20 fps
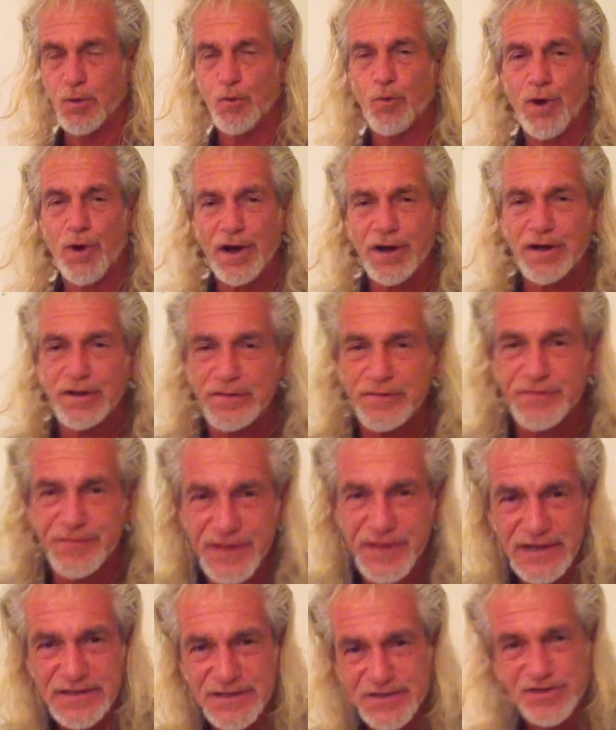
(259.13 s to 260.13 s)
while
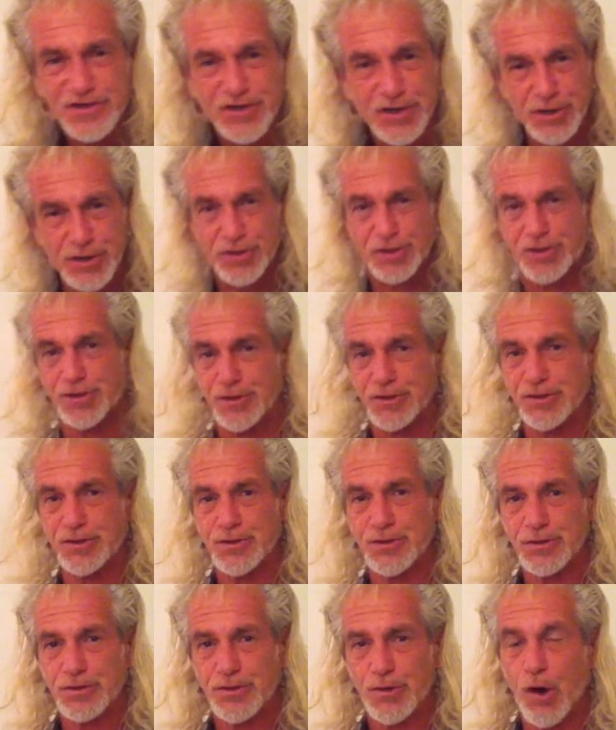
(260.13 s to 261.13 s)
this girl,
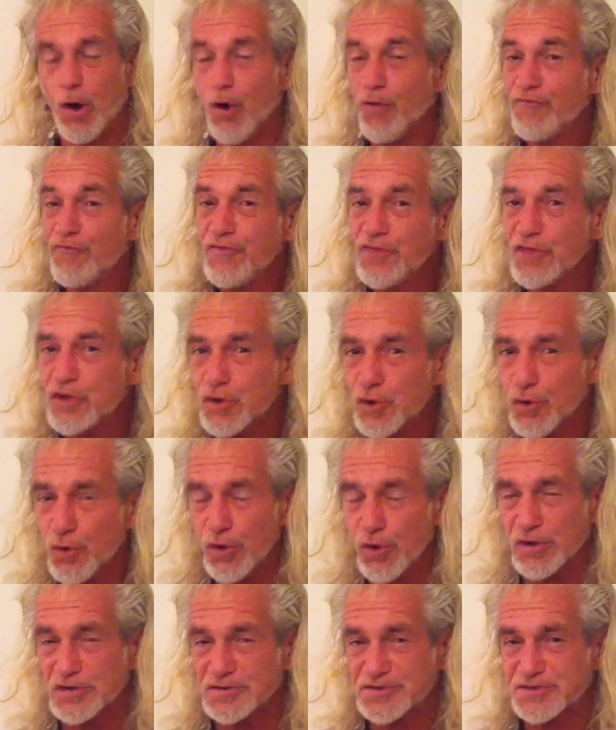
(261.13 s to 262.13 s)
over the
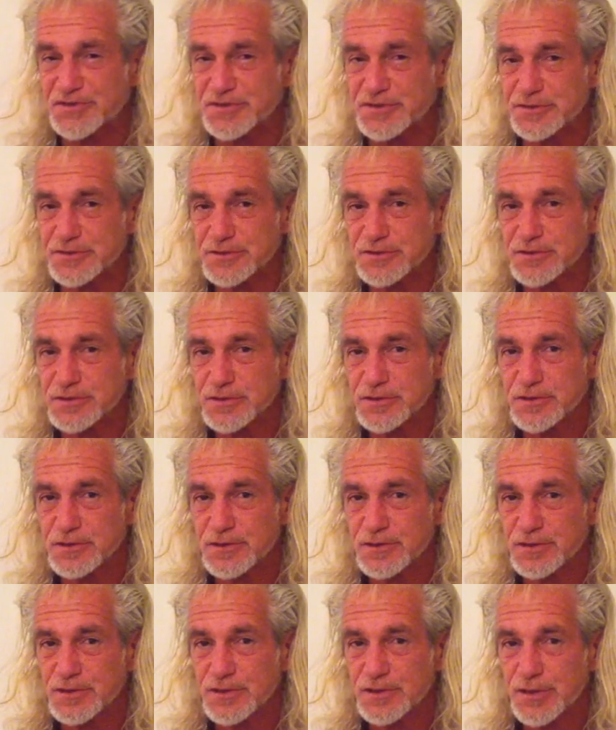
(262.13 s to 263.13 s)
course
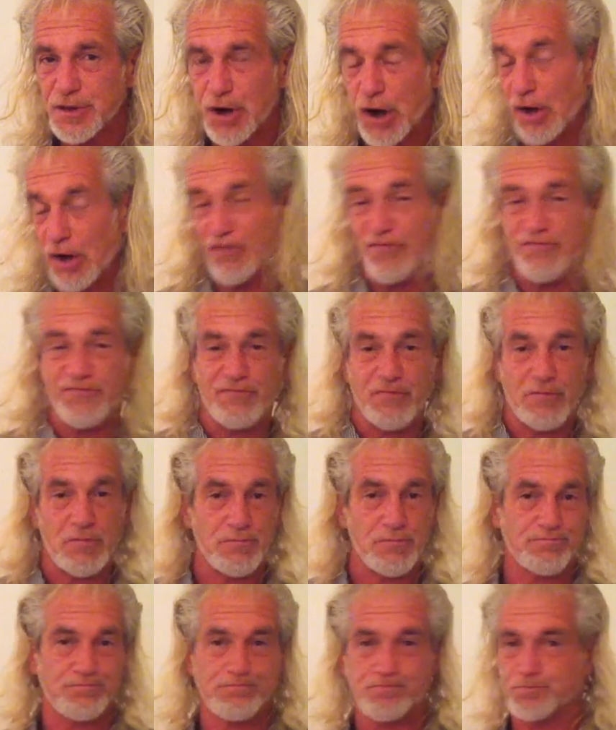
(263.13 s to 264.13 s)
of
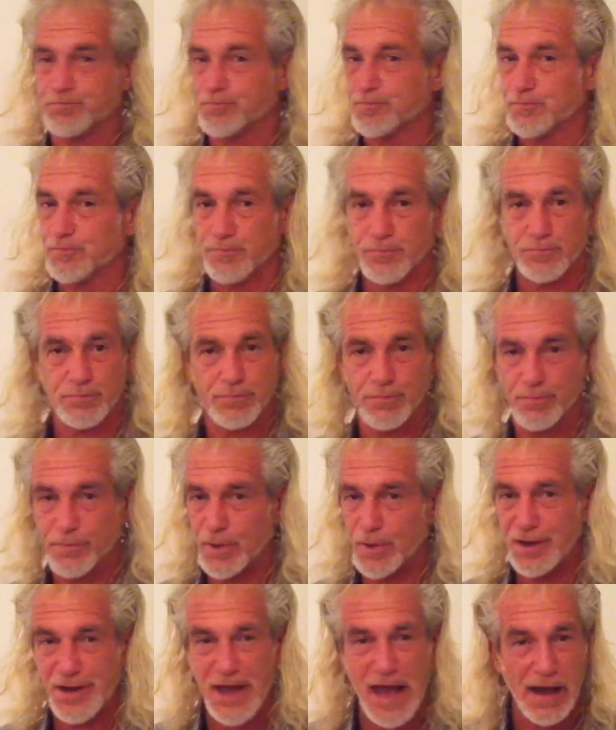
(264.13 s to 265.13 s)

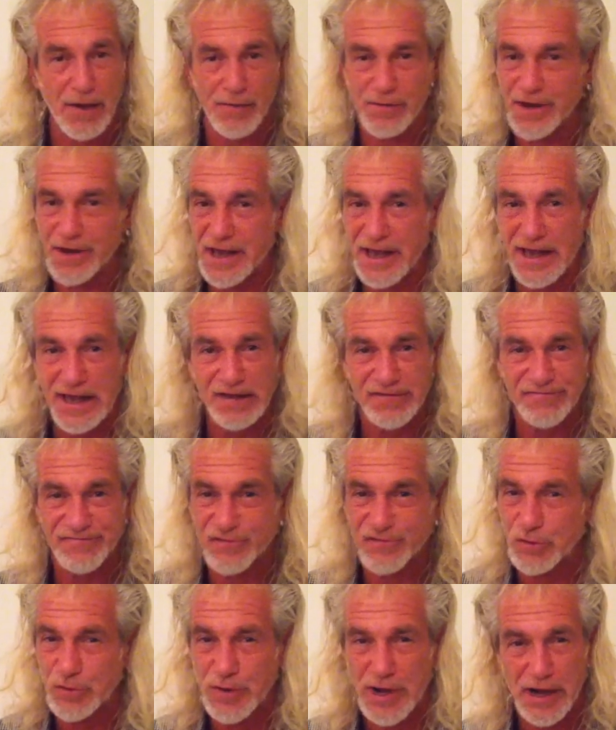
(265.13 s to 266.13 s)
an hour and a
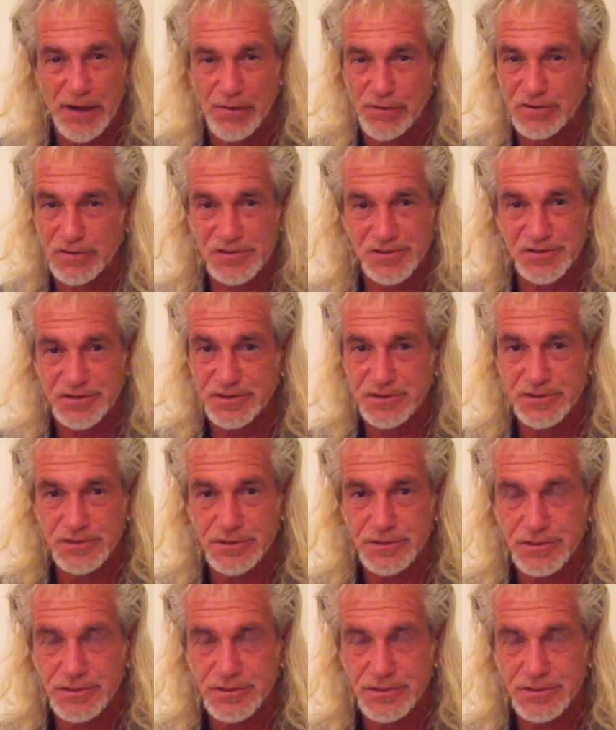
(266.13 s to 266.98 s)
half, 2 hours,